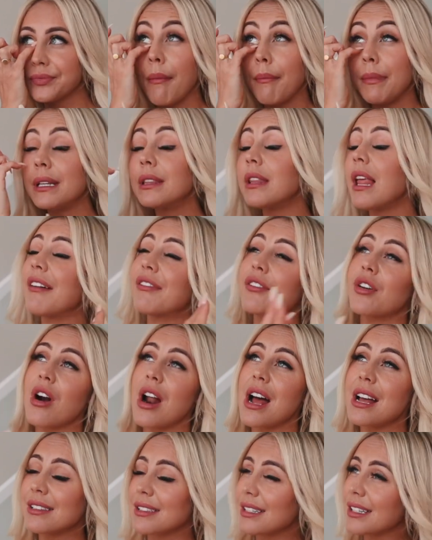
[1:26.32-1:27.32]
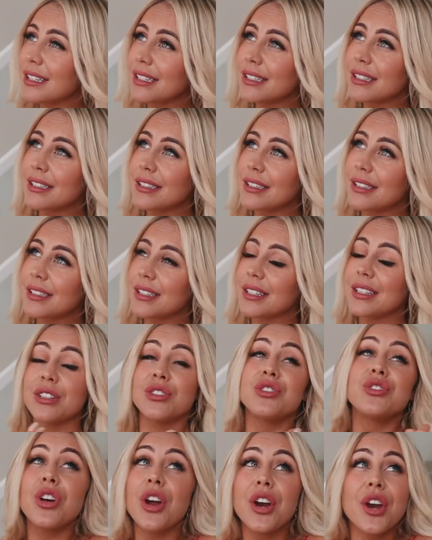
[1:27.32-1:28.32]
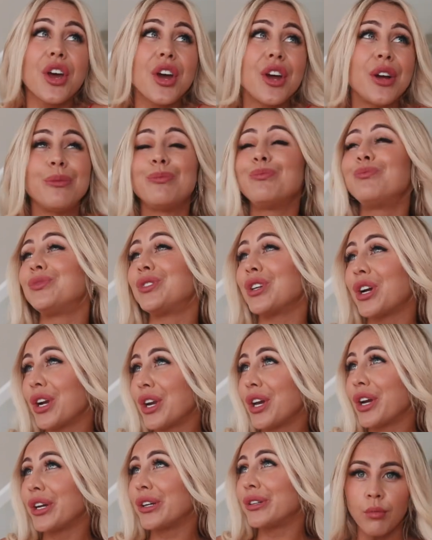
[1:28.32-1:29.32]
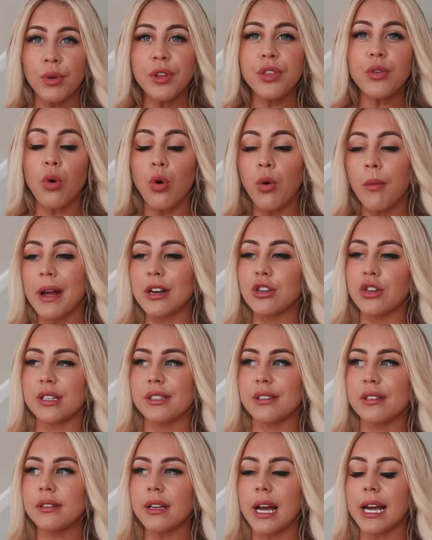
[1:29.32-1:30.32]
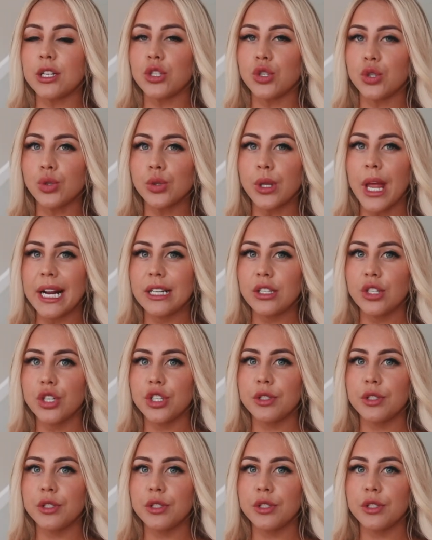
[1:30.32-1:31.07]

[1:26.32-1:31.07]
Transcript: Midlife crisis. Don't know. With all my dresses, I do like to